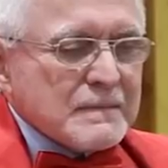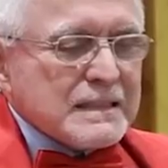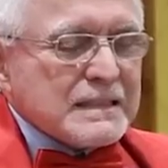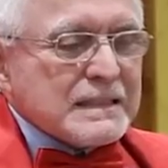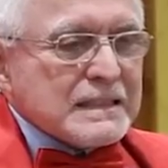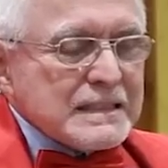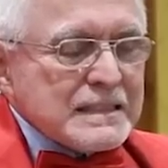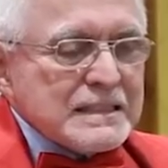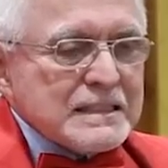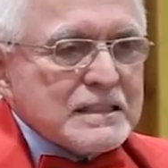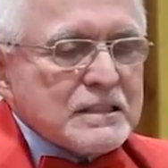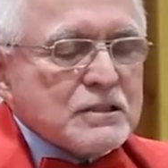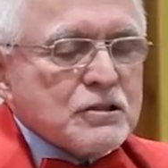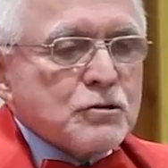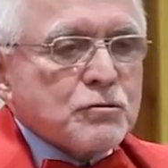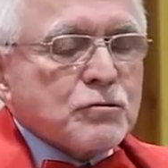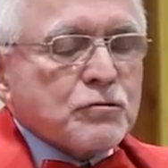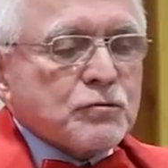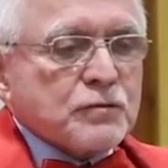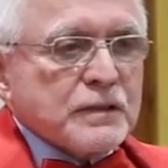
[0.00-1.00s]
at least
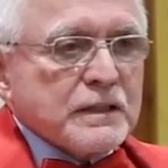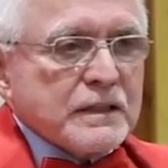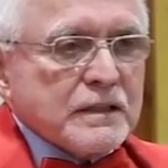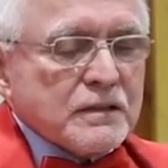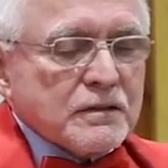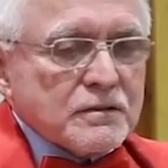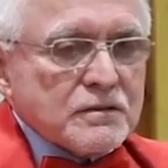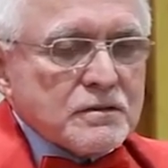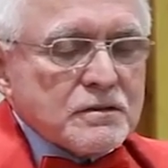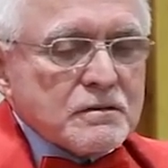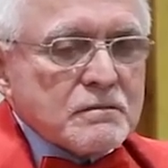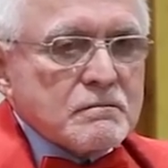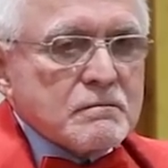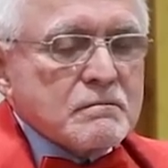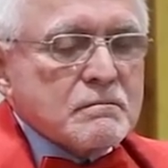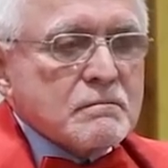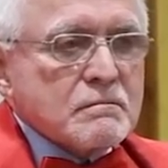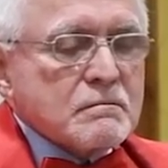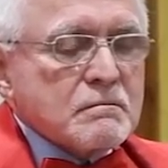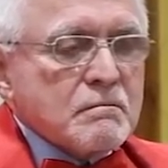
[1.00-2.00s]
two or three years,
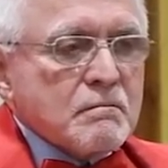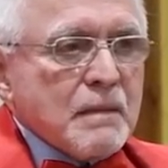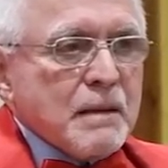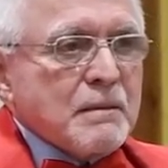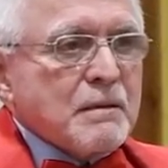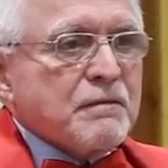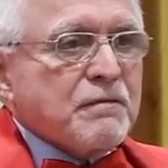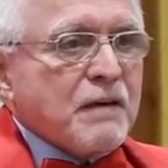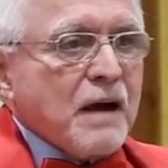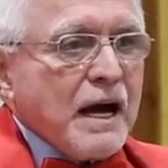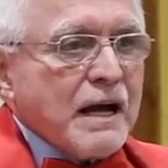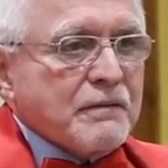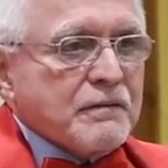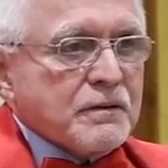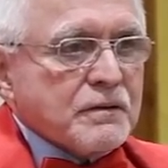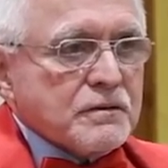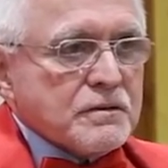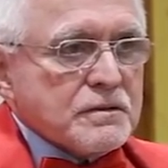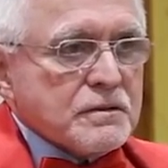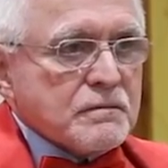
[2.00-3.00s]
maybe five
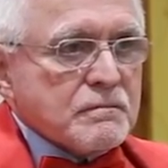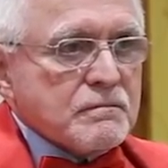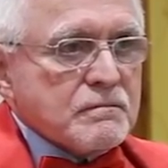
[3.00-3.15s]
years